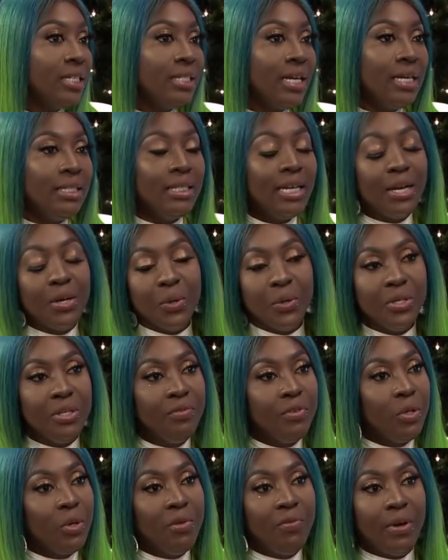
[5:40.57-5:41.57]
excited. I don't
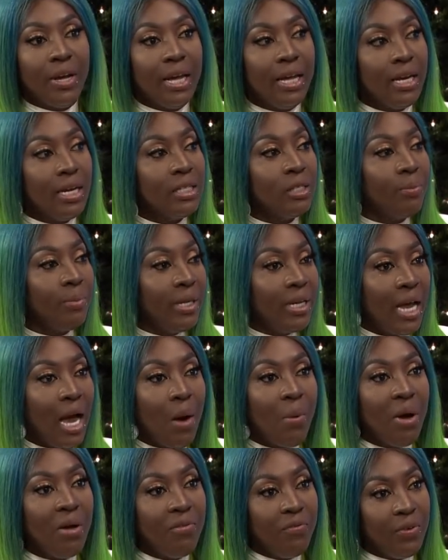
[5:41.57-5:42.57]
even know if I can explain
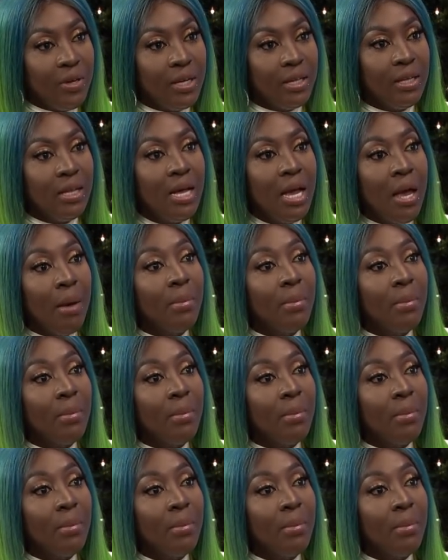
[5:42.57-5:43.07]
how I feel.